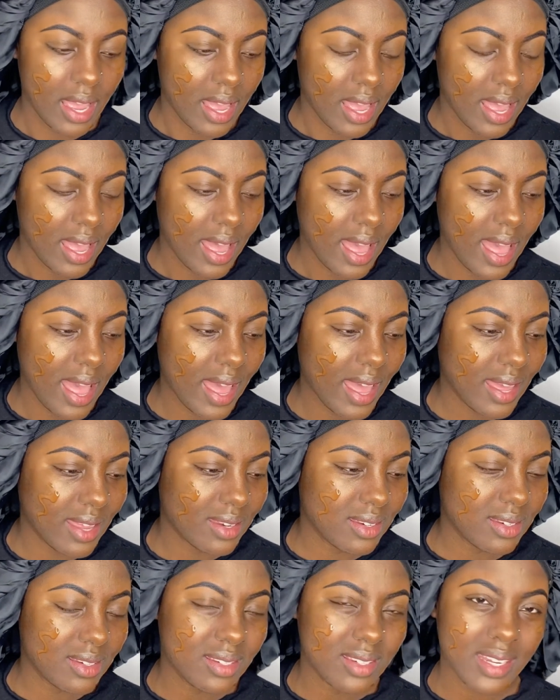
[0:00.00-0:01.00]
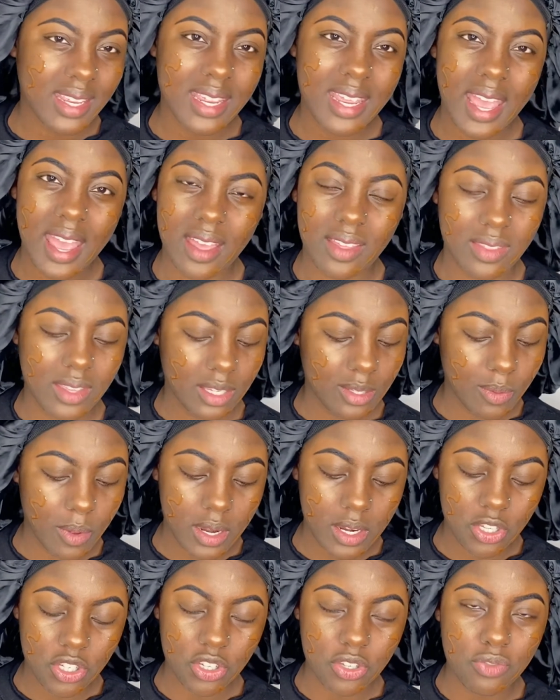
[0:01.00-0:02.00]
And yeah, this one has
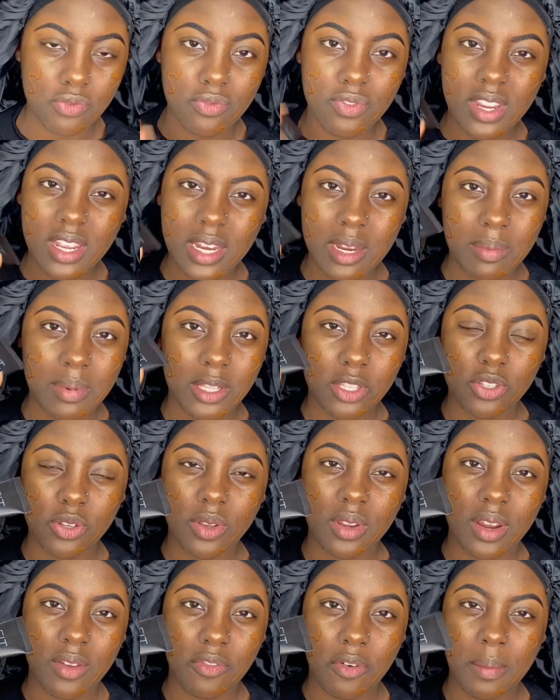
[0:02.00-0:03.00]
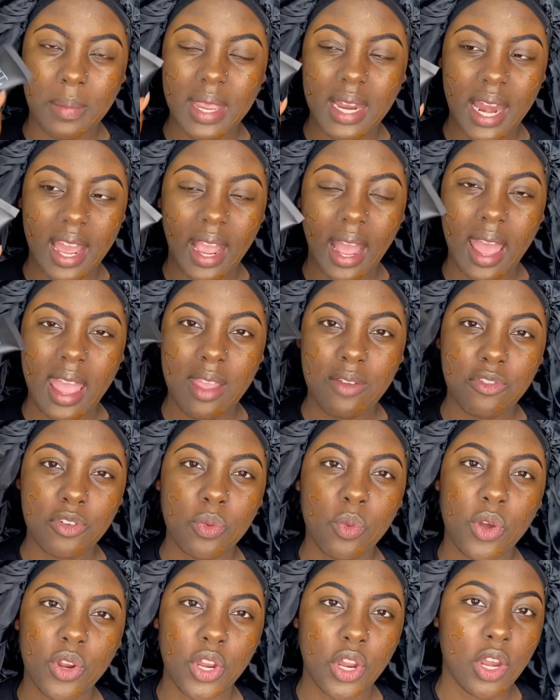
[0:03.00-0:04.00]
just really been doing it for me. Like, if you want
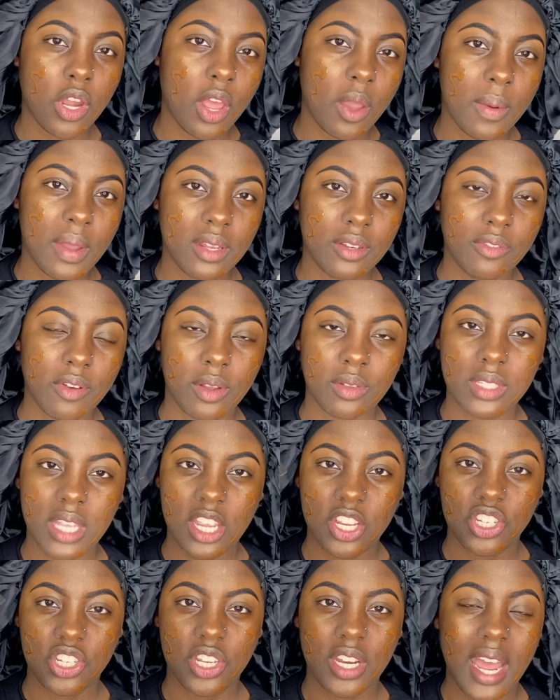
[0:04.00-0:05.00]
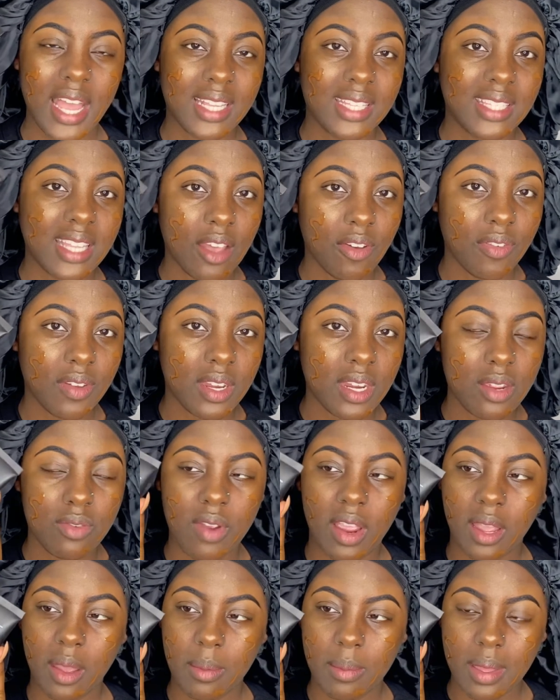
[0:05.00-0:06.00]
a low-end foundation, I definitely
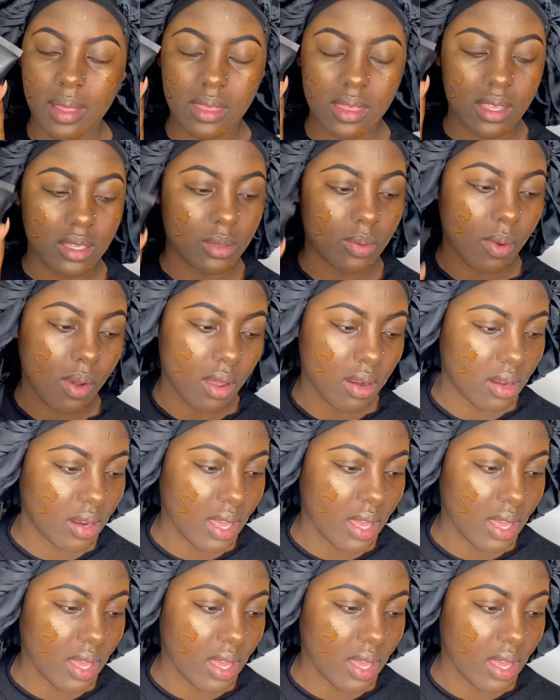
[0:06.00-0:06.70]
recommend this one.